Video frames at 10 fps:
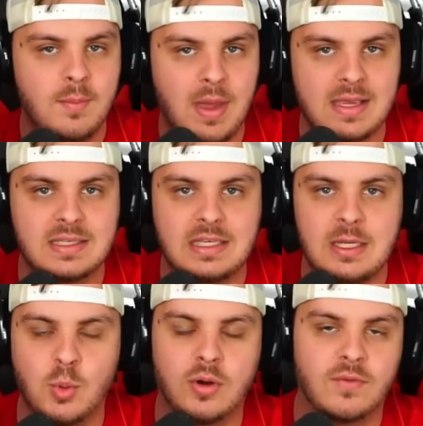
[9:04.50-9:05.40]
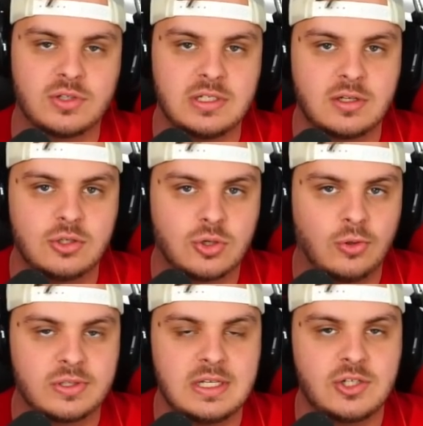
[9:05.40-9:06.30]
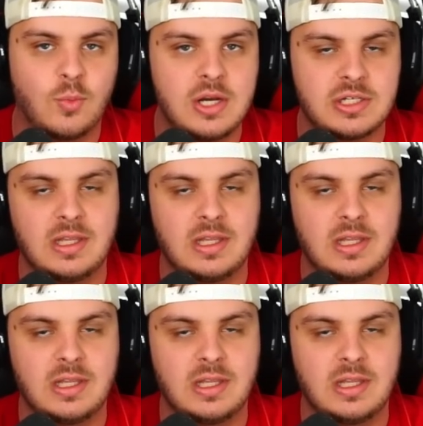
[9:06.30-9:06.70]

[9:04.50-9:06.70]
mouse and keyboard versus controller situation.